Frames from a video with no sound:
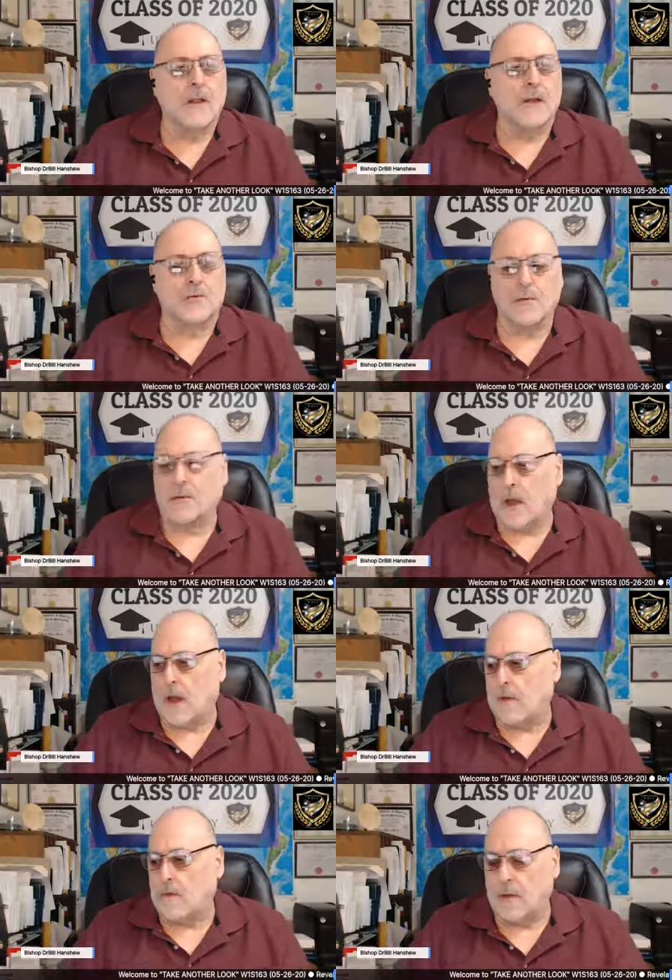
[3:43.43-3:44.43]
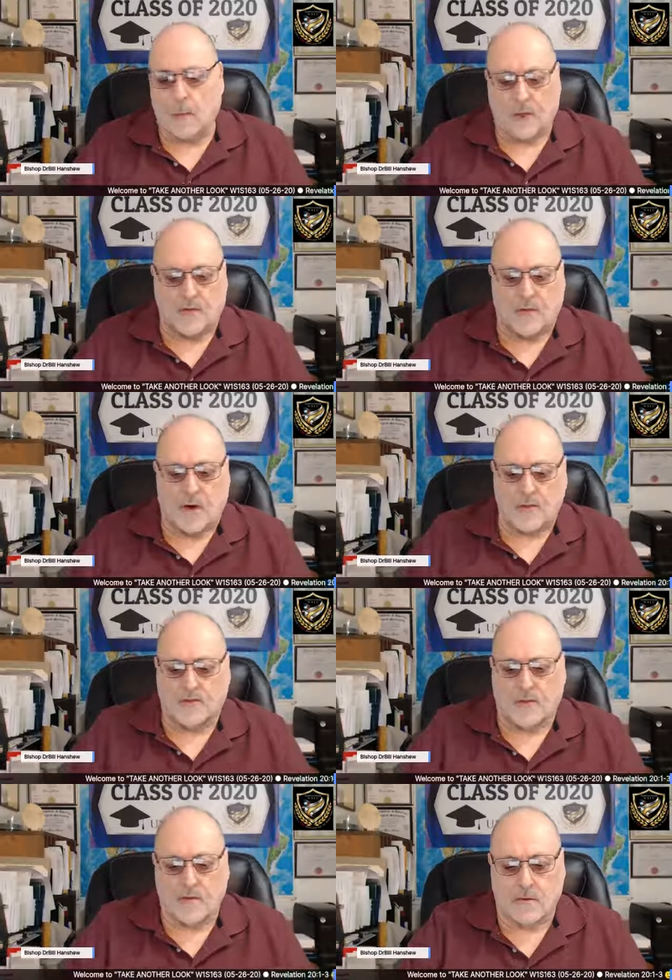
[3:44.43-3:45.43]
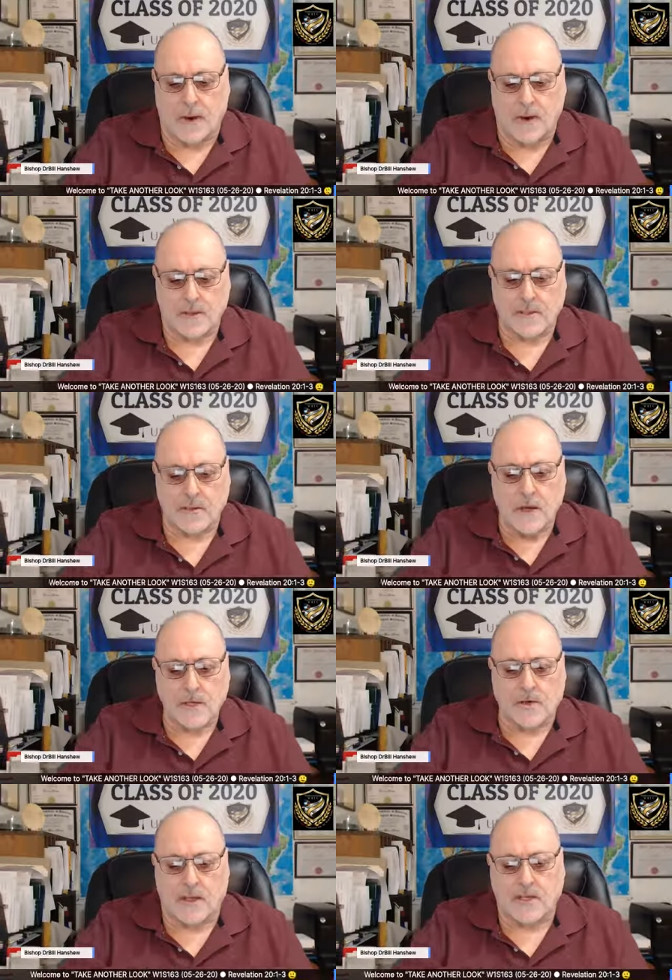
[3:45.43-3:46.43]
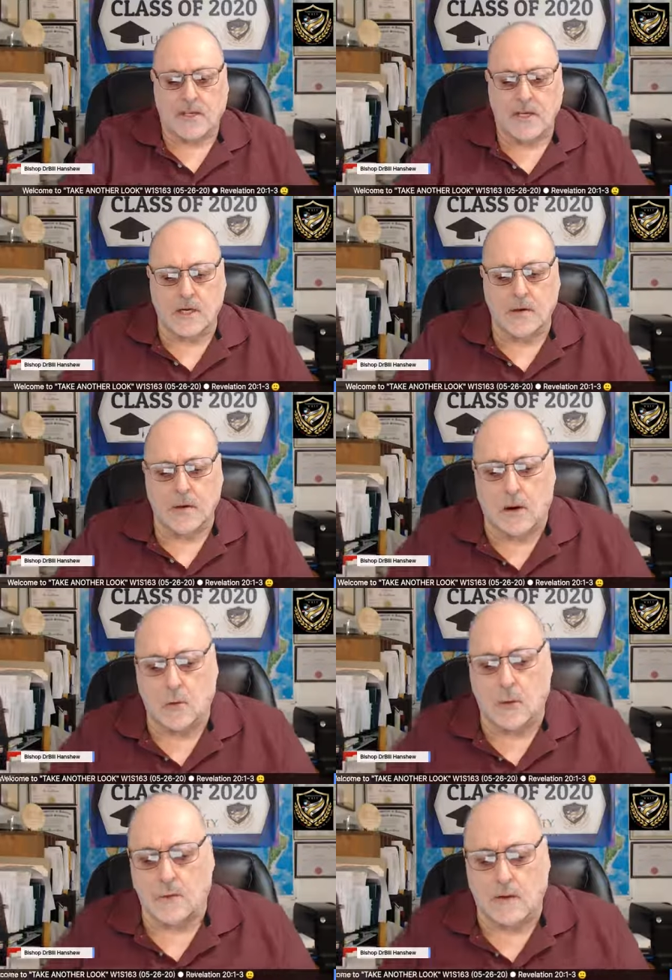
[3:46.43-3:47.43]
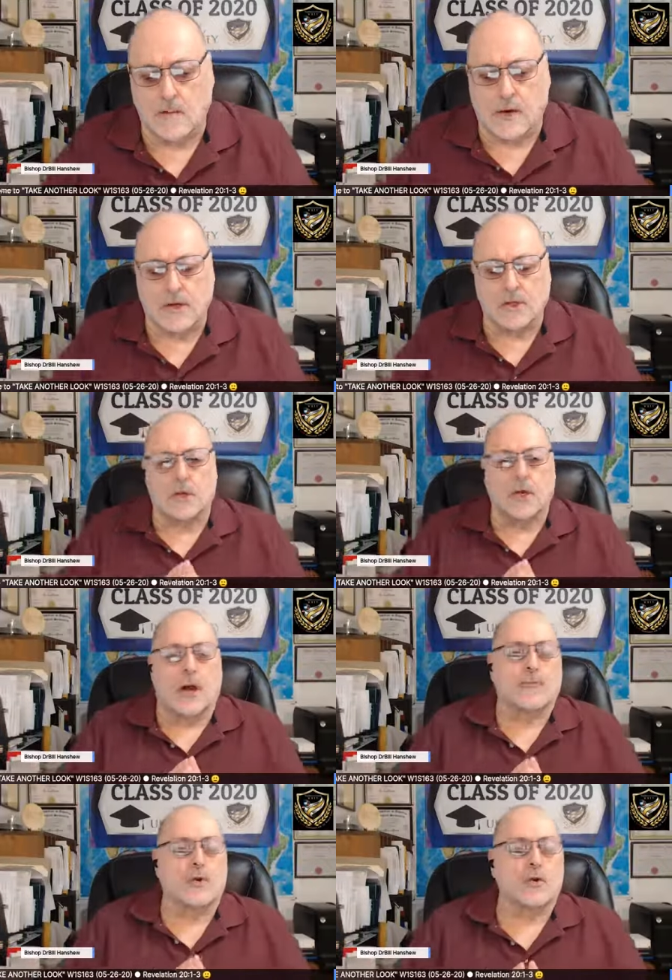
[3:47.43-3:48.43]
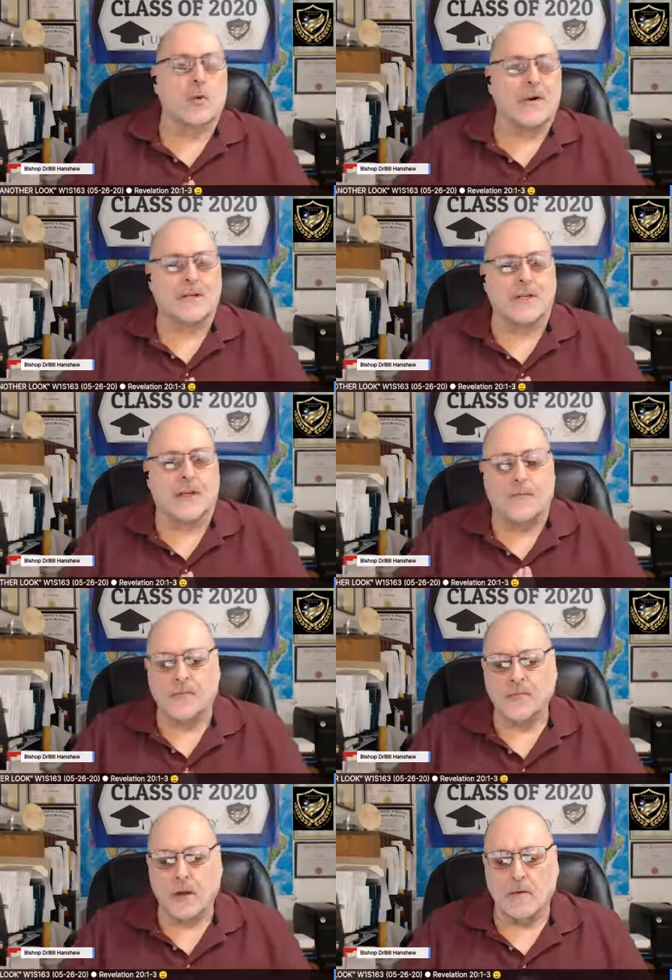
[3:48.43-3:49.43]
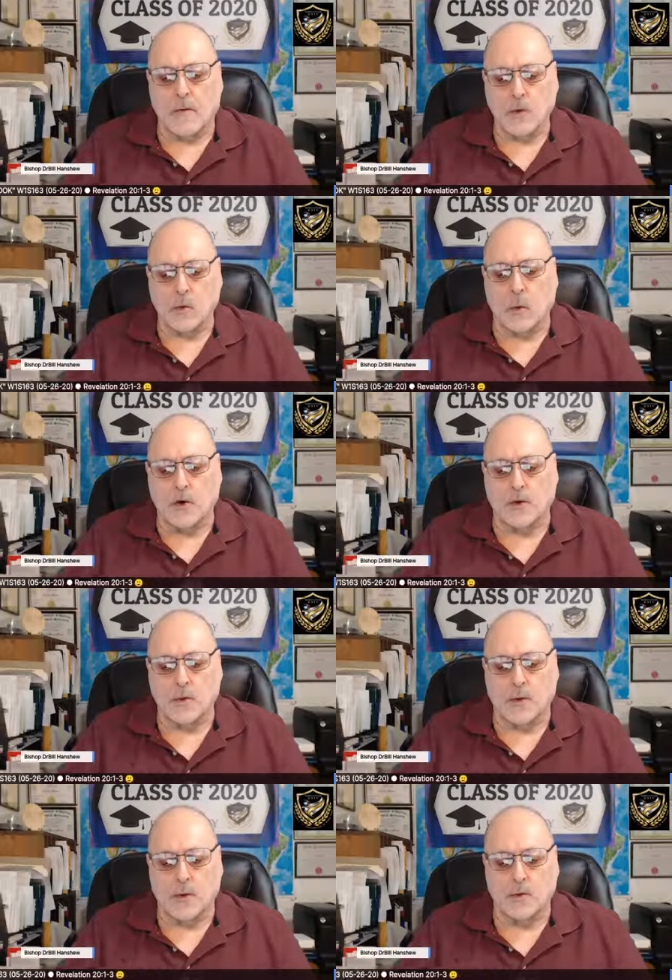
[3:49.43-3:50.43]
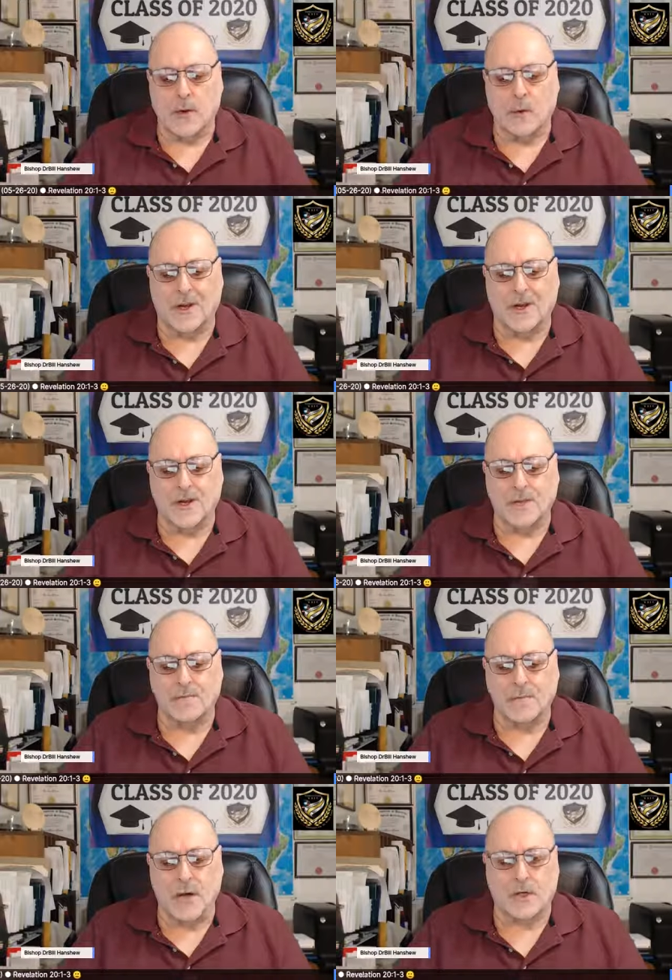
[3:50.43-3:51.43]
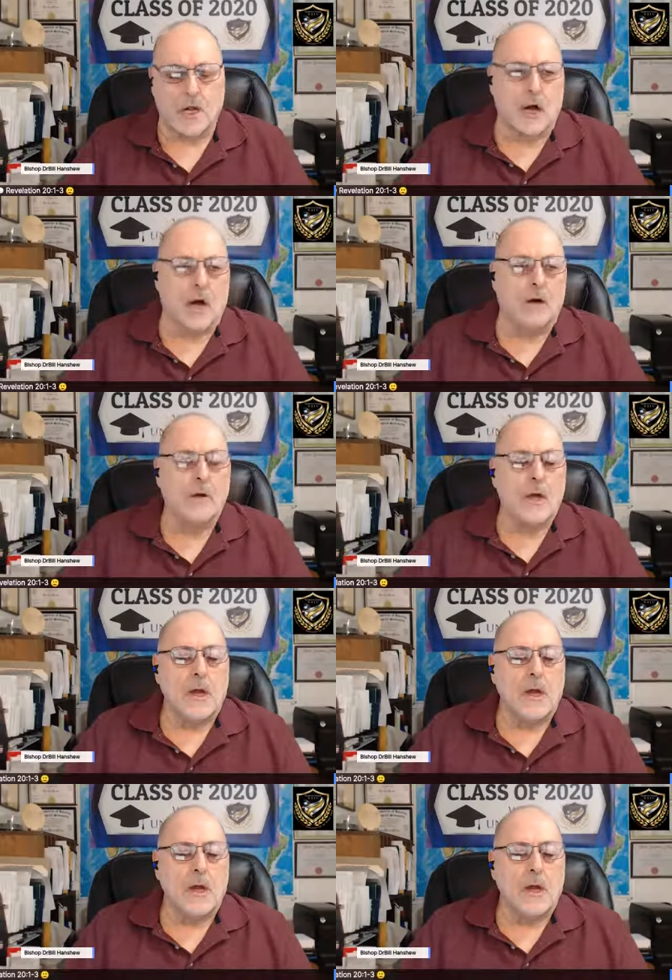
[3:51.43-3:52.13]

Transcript: the truth of what the Father says about us. So let's continue now with Revelation chapter 20, verse 1, 2, and 3. We'll get as much of